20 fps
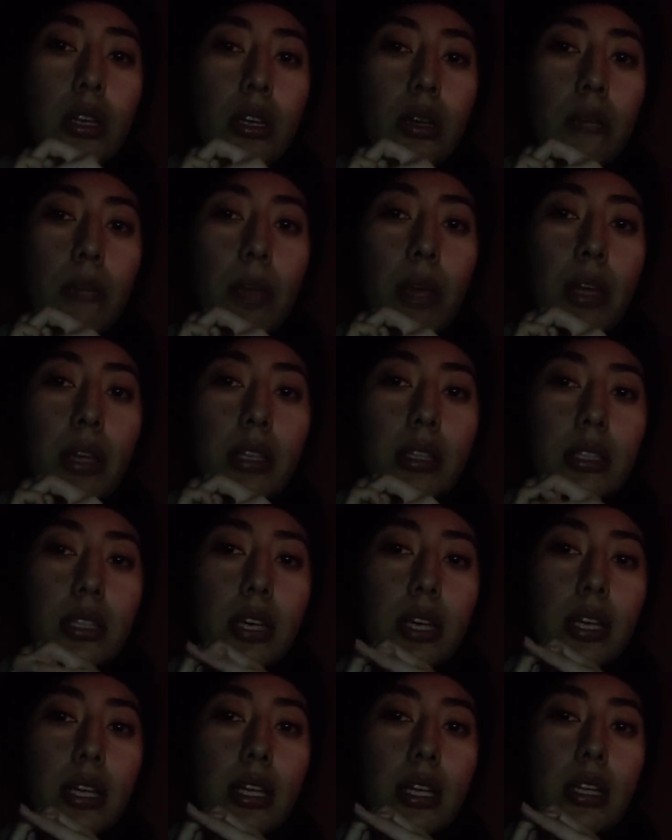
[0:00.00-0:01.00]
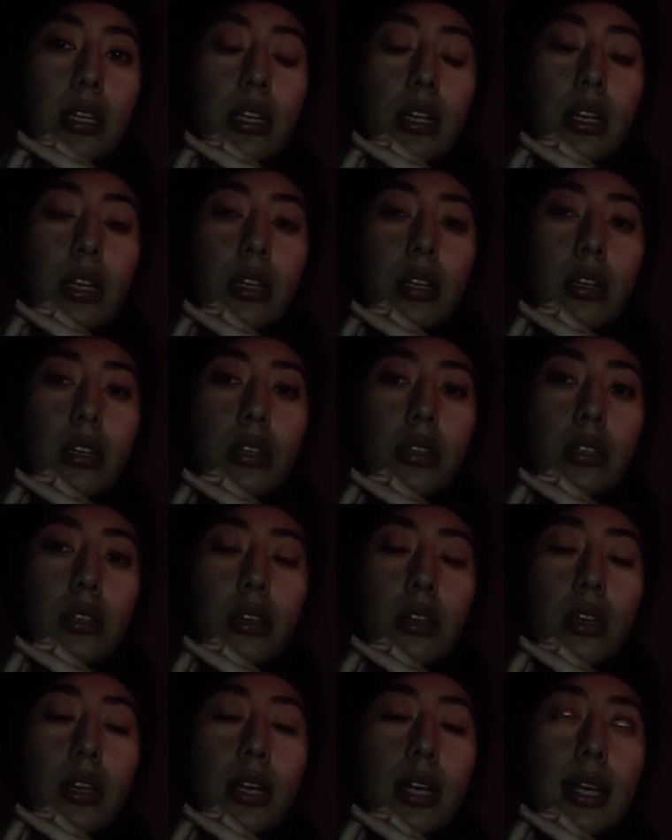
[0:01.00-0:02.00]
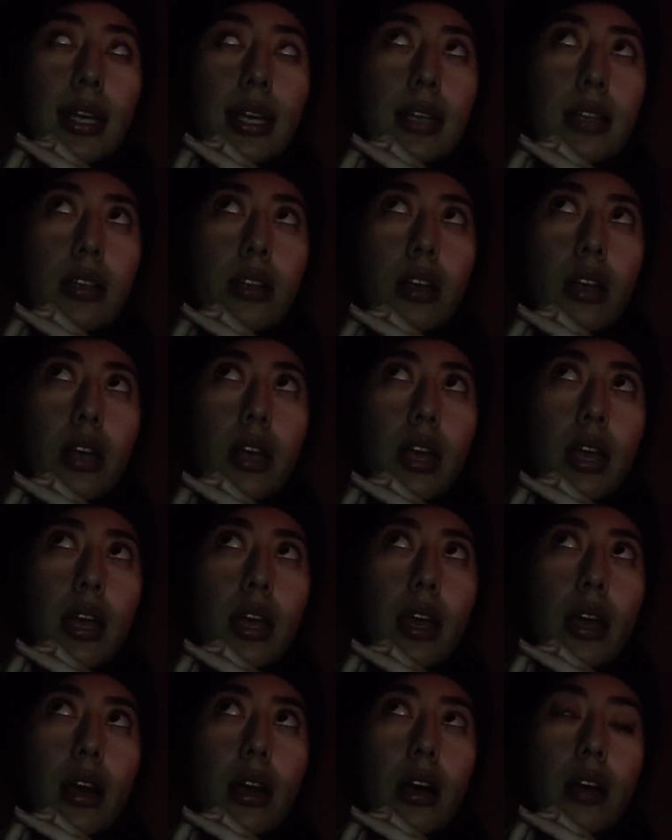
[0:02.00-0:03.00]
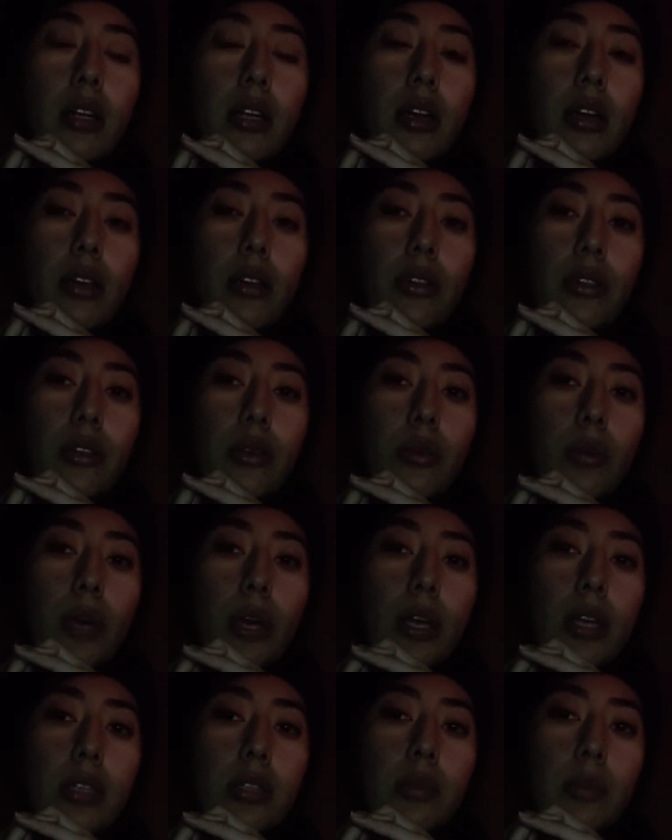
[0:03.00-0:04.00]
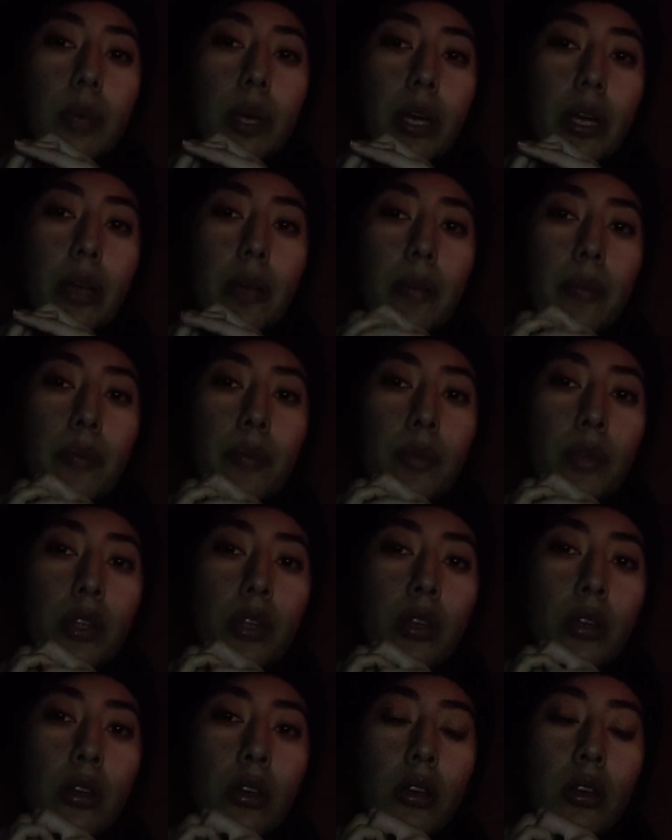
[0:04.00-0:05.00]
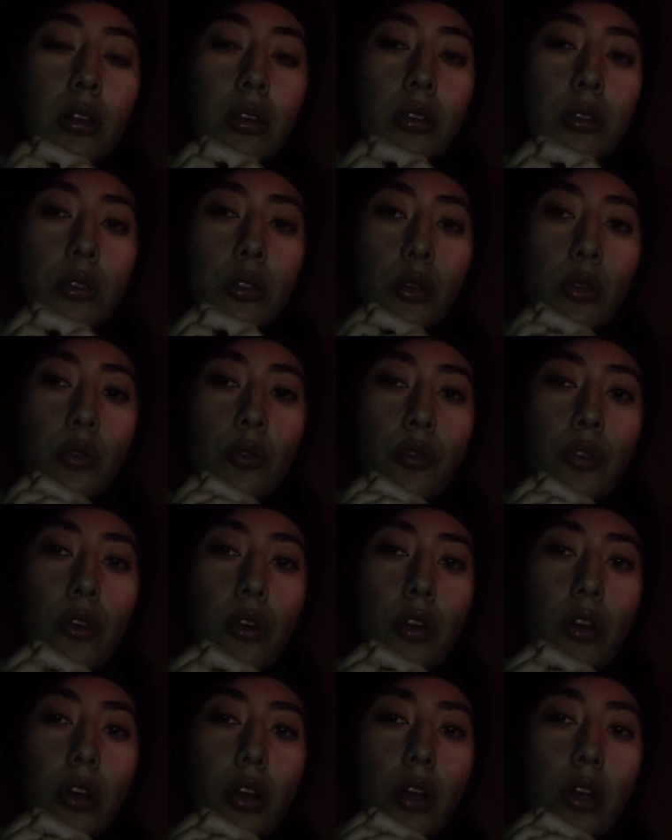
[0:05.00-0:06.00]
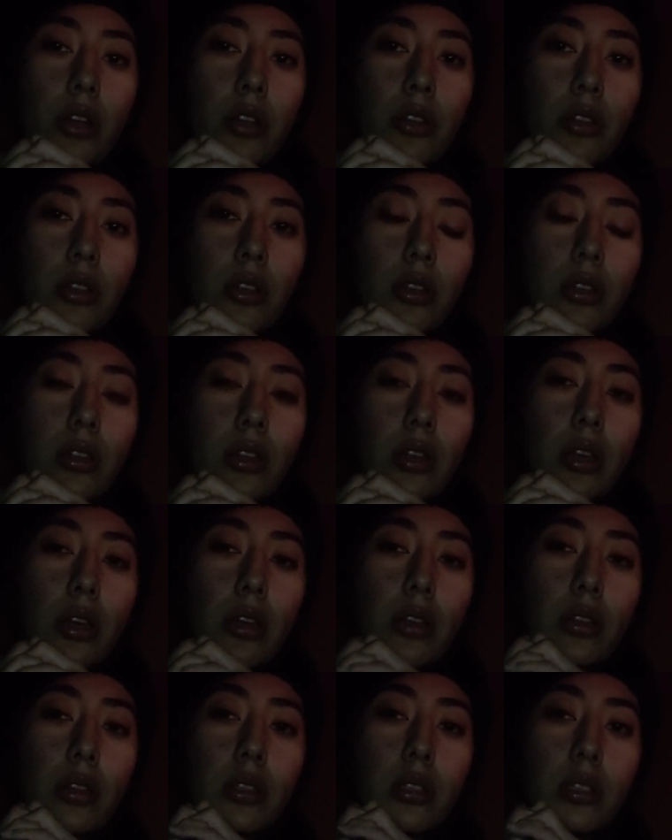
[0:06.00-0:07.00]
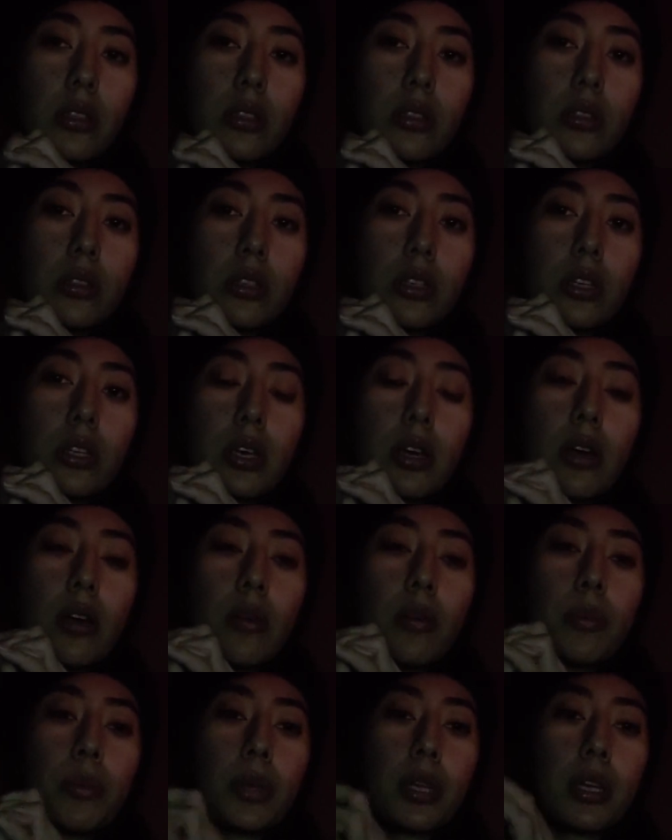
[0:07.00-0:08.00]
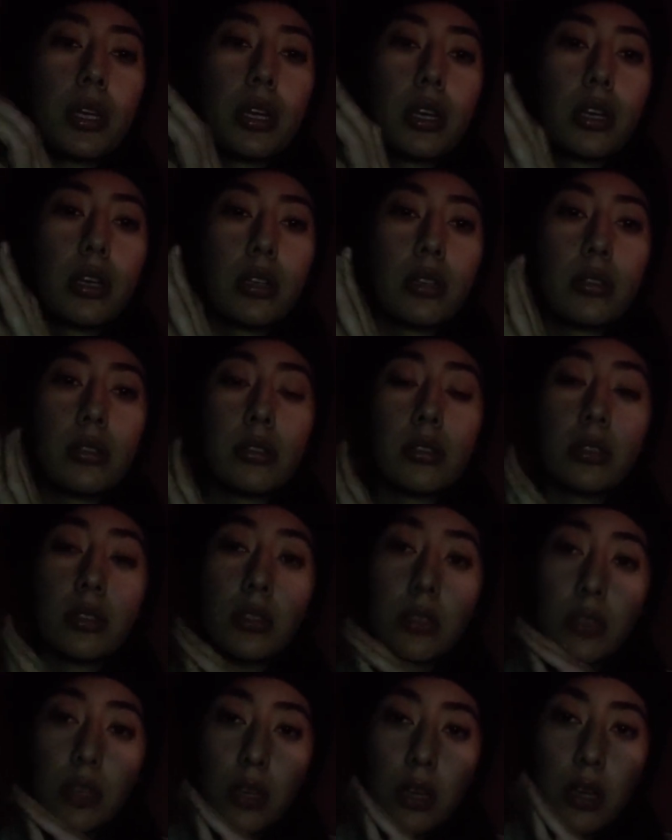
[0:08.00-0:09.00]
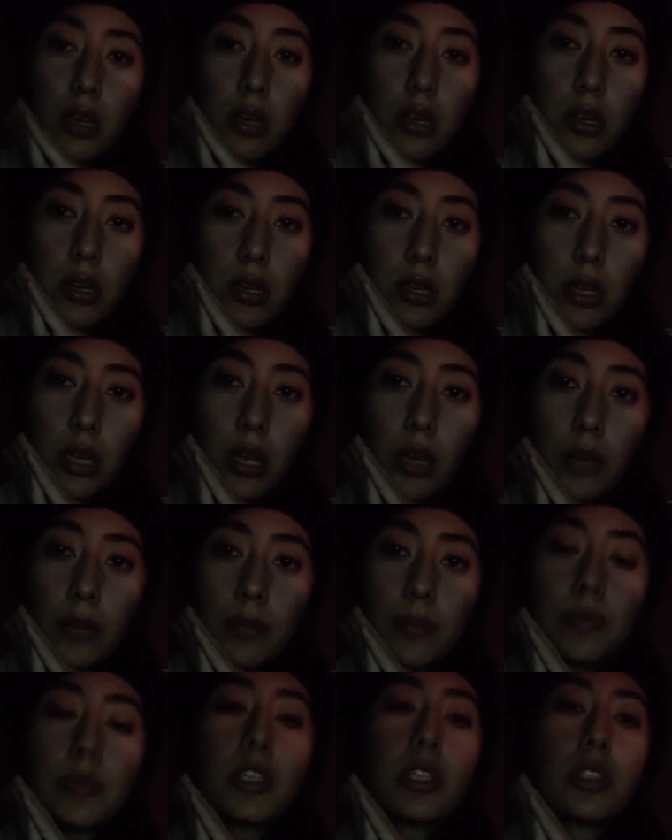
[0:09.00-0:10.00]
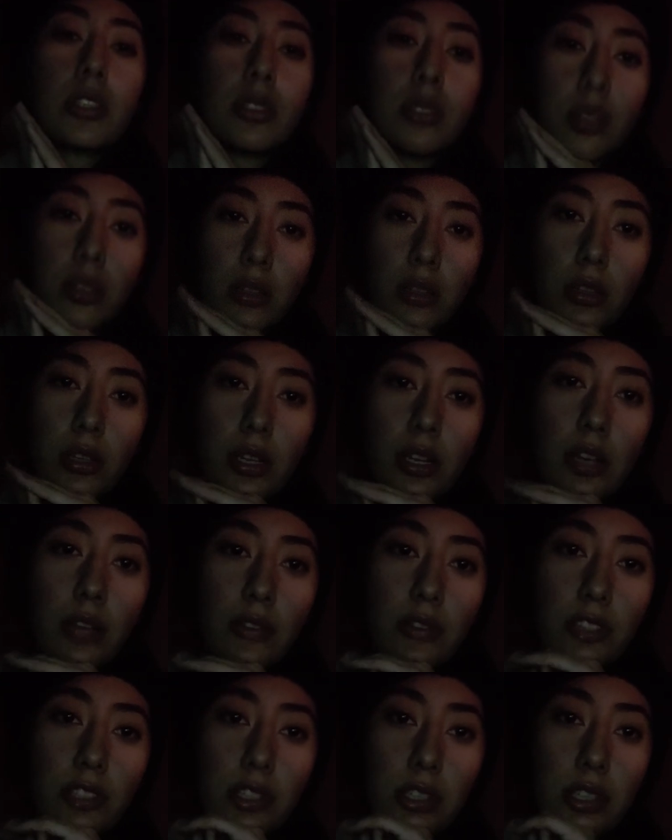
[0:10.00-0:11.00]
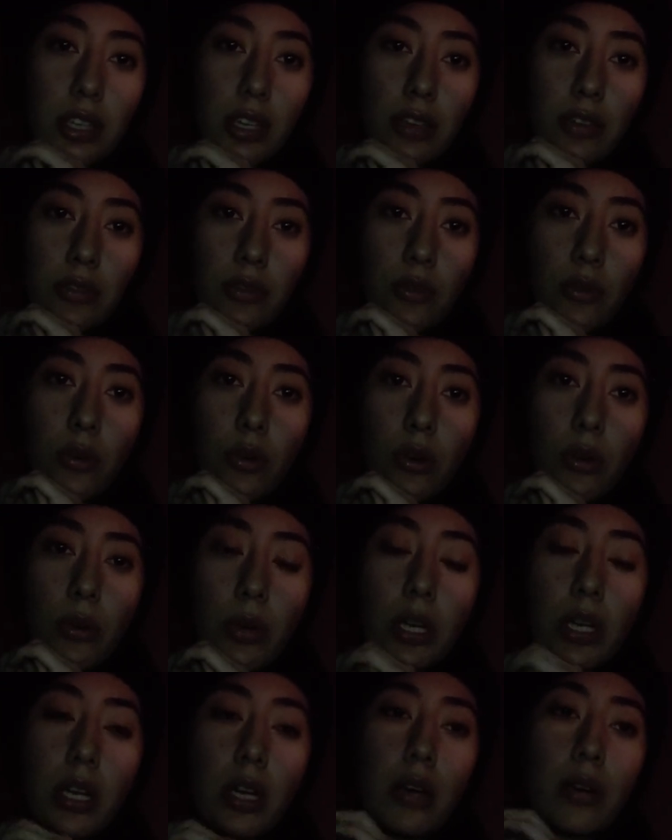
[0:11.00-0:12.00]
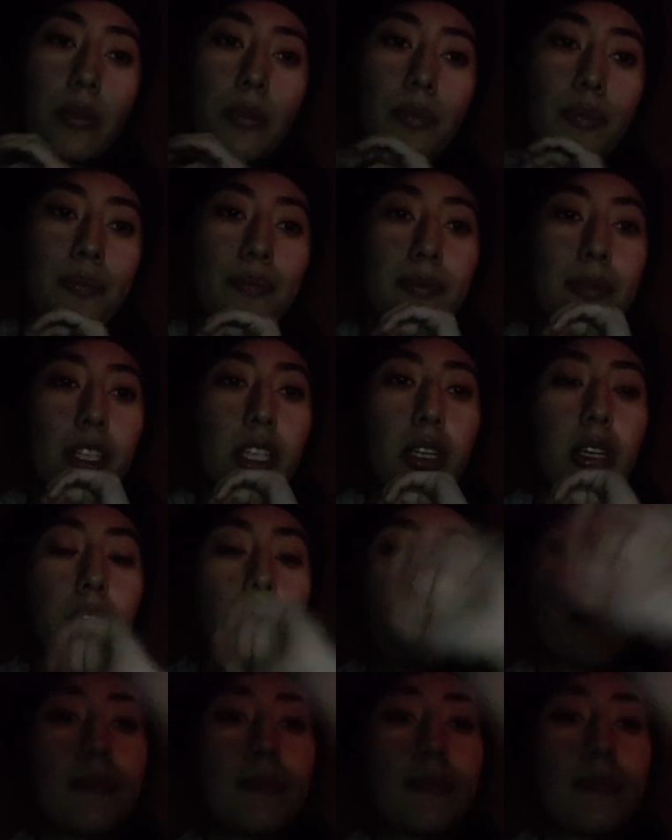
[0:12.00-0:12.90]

my anxiety in unhealthy ways, but so far I think that this is gonna help me, and yeah, that's all I have to say for right now. Good night.